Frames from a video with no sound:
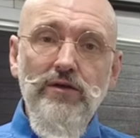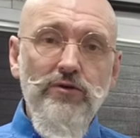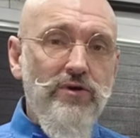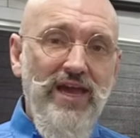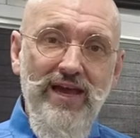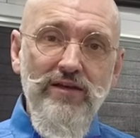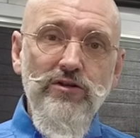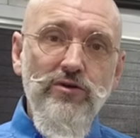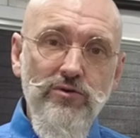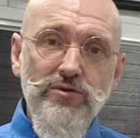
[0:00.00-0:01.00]
You can
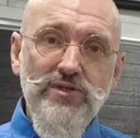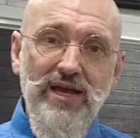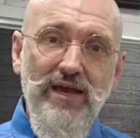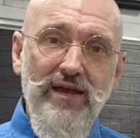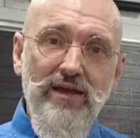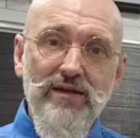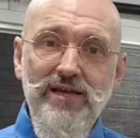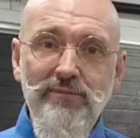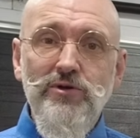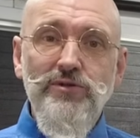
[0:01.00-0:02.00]
use a
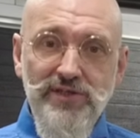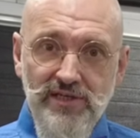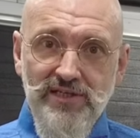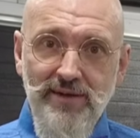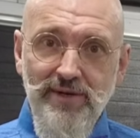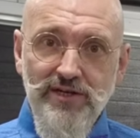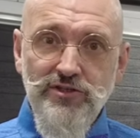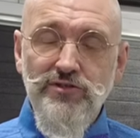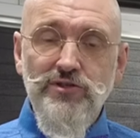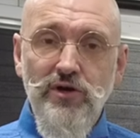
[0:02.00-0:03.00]
chemical
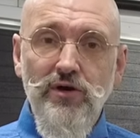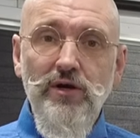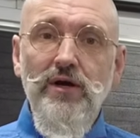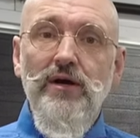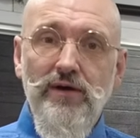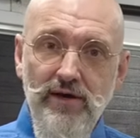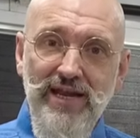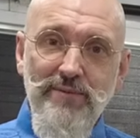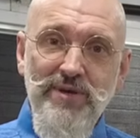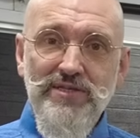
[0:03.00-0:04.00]
decontamination, so an
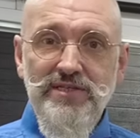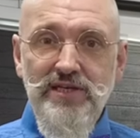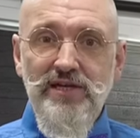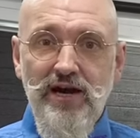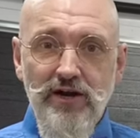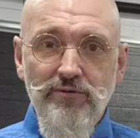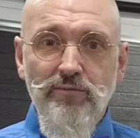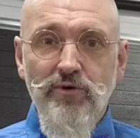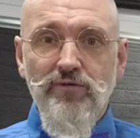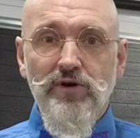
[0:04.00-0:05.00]
APC iron
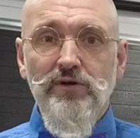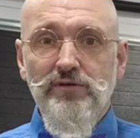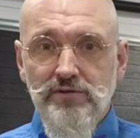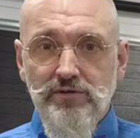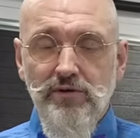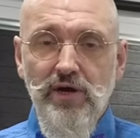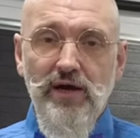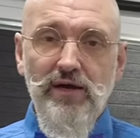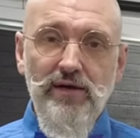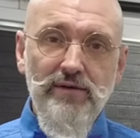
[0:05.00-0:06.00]
remover,
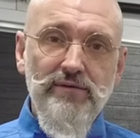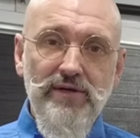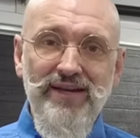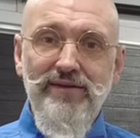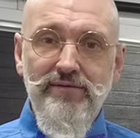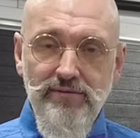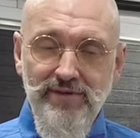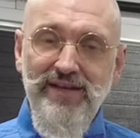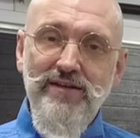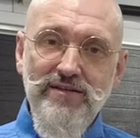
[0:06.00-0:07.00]
and
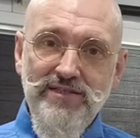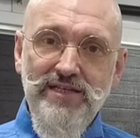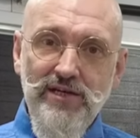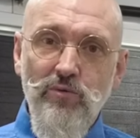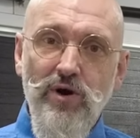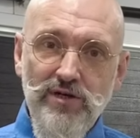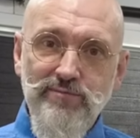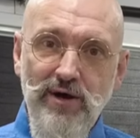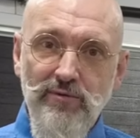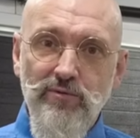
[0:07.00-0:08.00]
then an acidic water
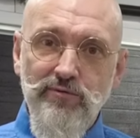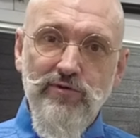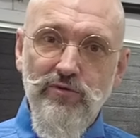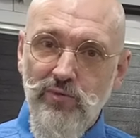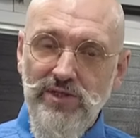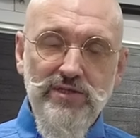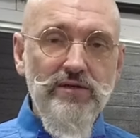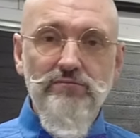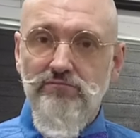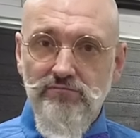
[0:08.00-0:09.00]
spot remover and rinse
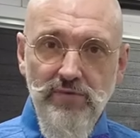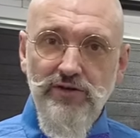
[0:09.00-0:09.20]
it, and